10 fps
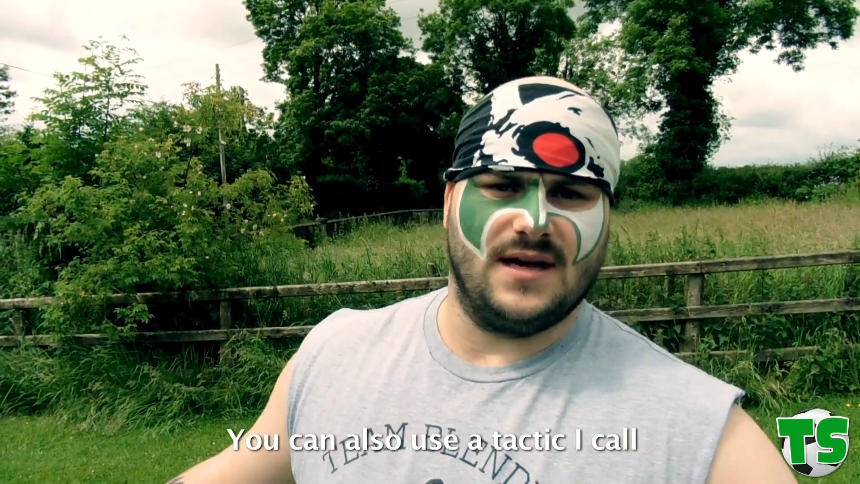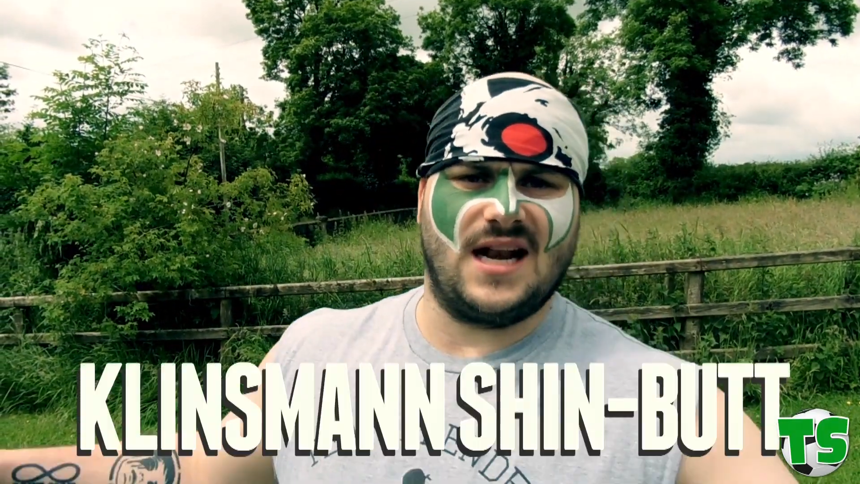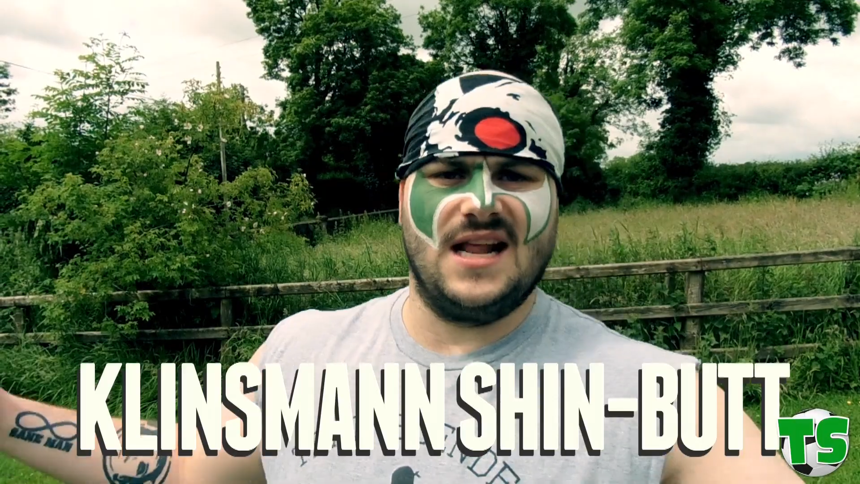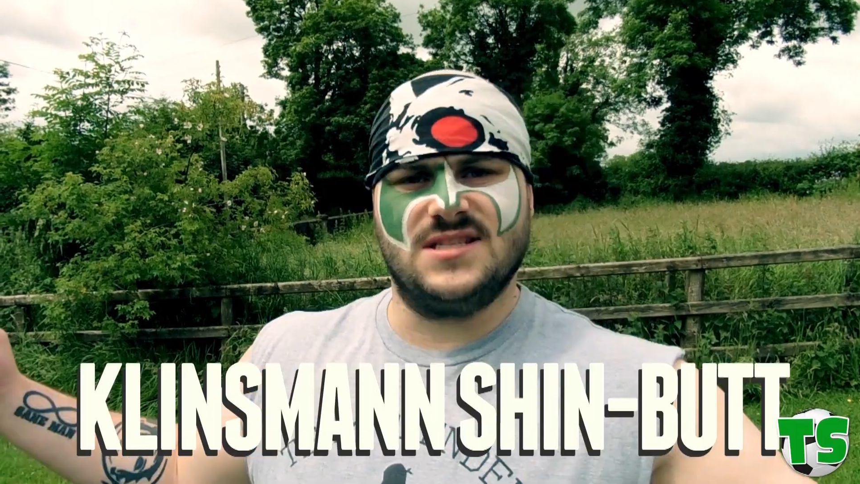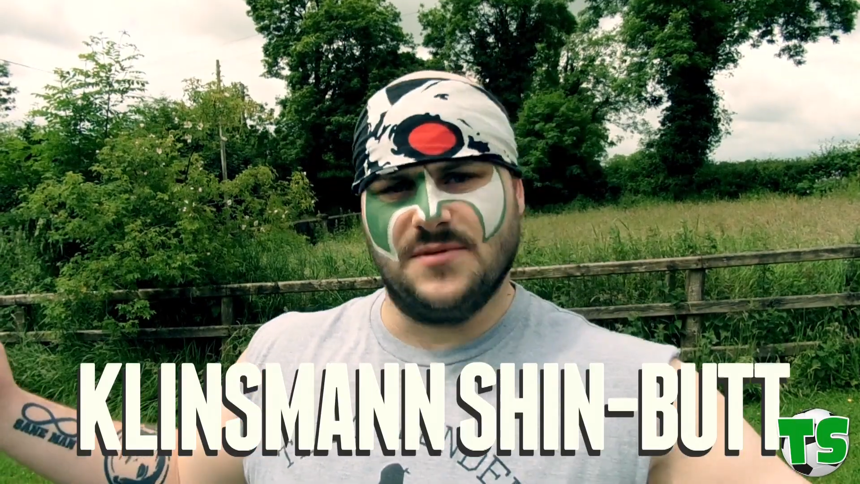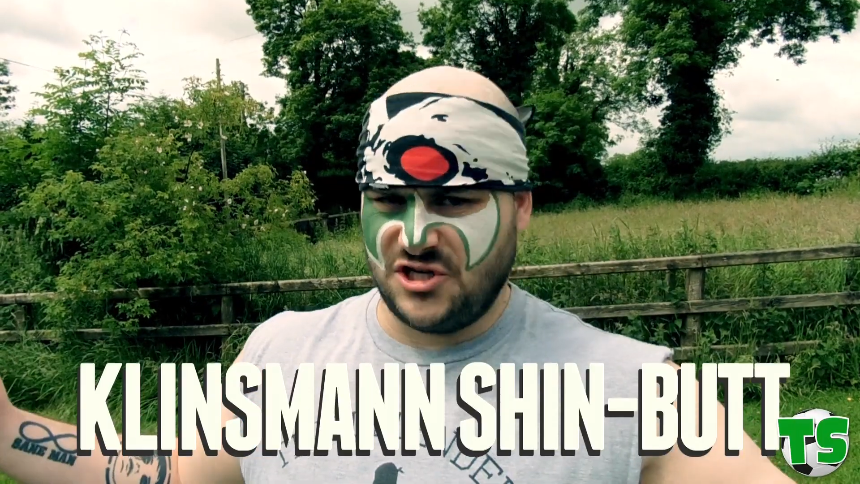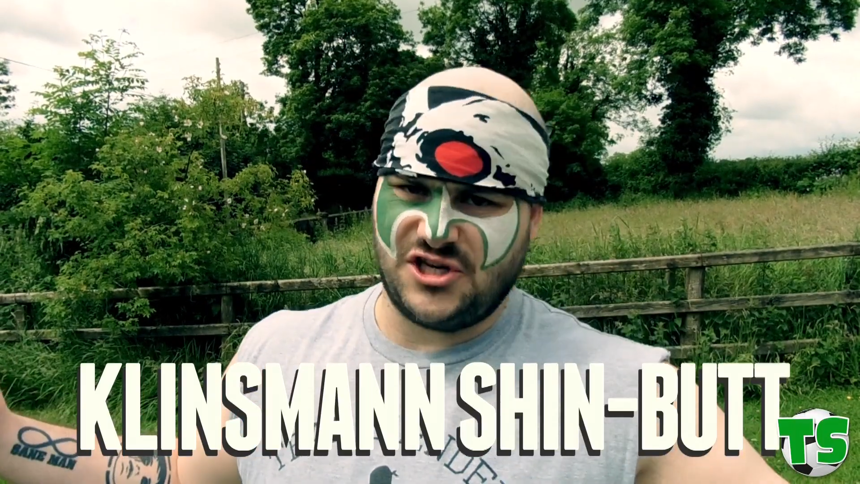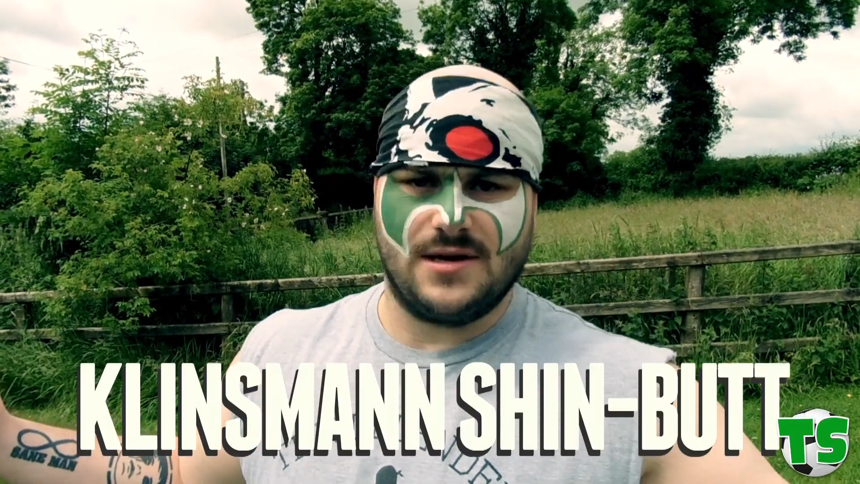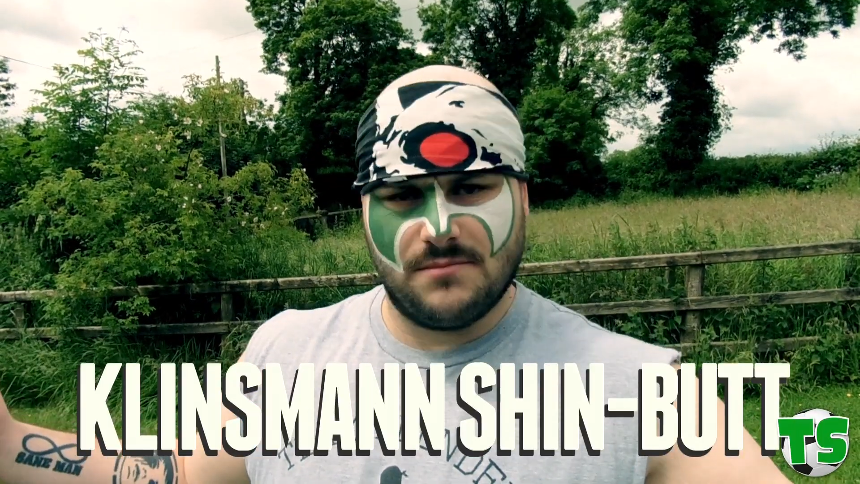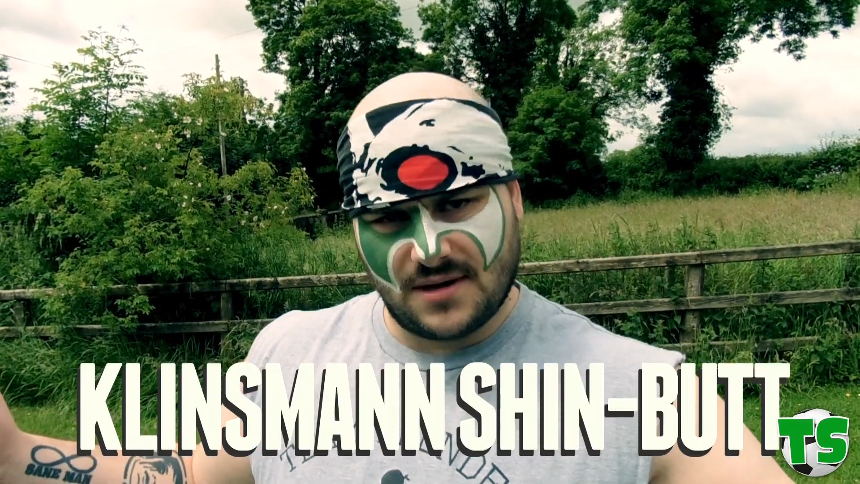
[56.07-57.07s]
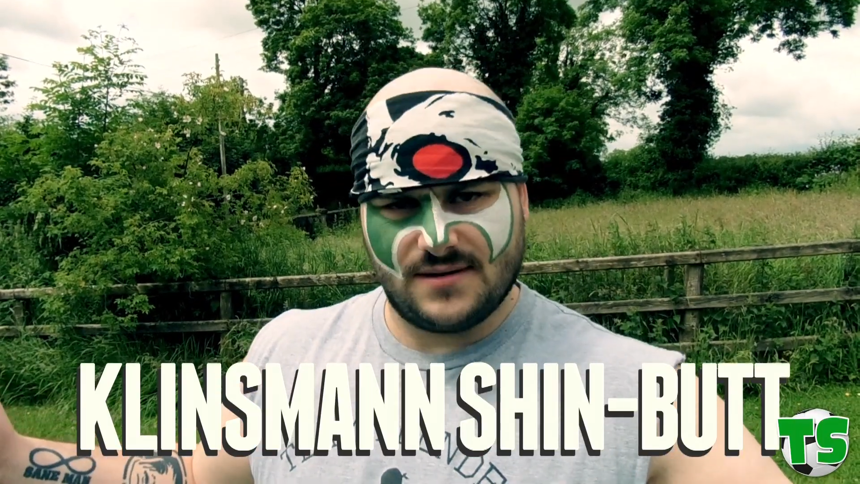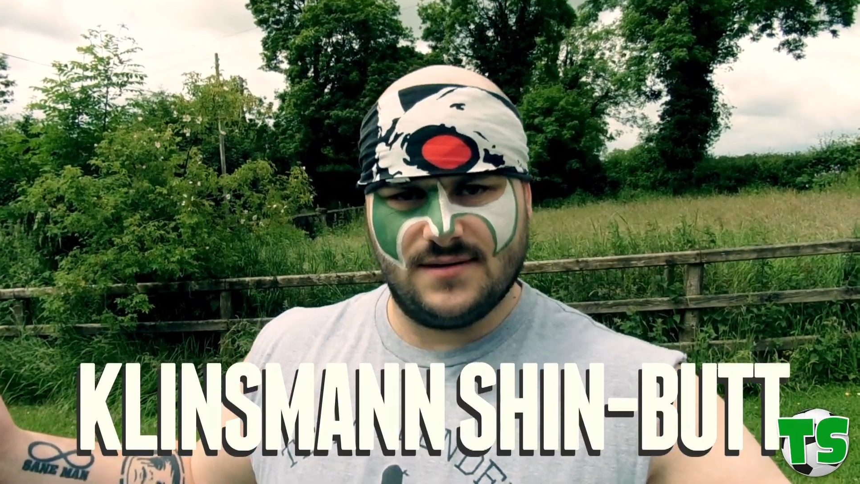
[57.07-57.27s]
the Klinsmann Shin Butt.